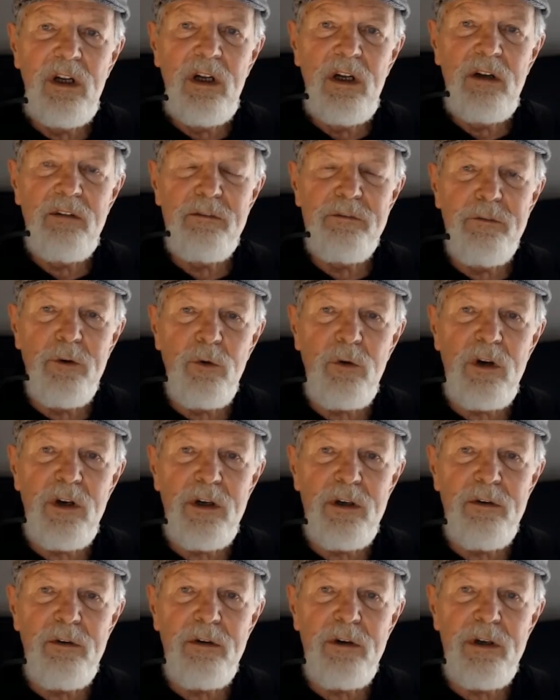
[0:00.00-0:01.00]

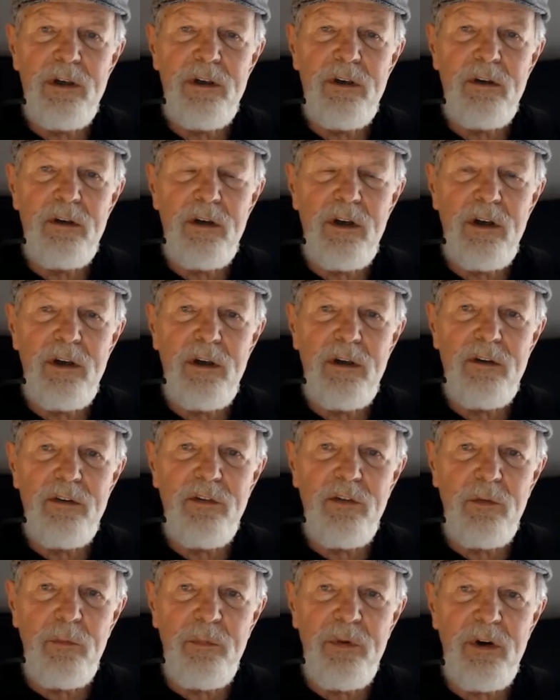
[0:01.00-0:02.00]
400
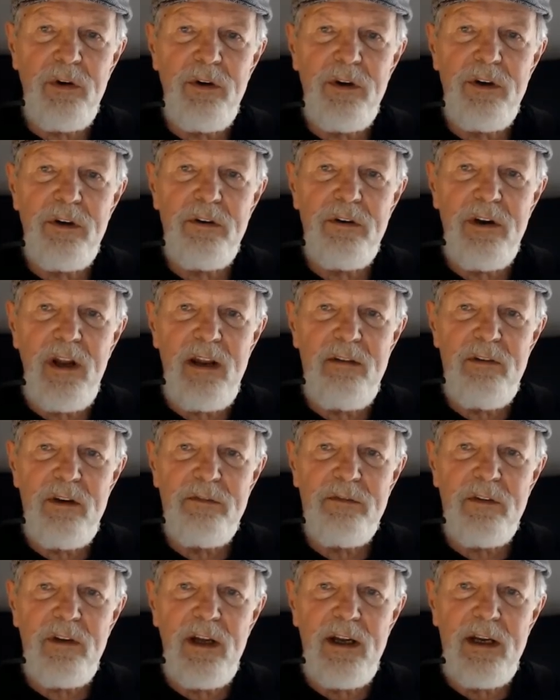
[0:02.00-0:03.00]
Superior Navy
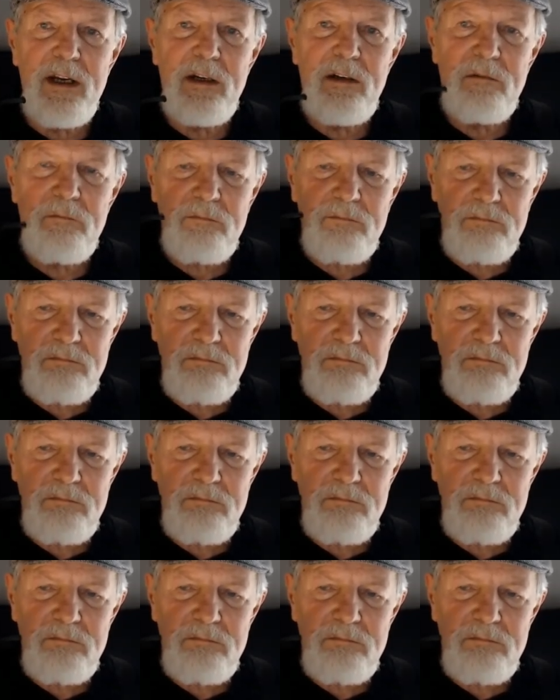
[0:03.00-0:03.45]
Flake.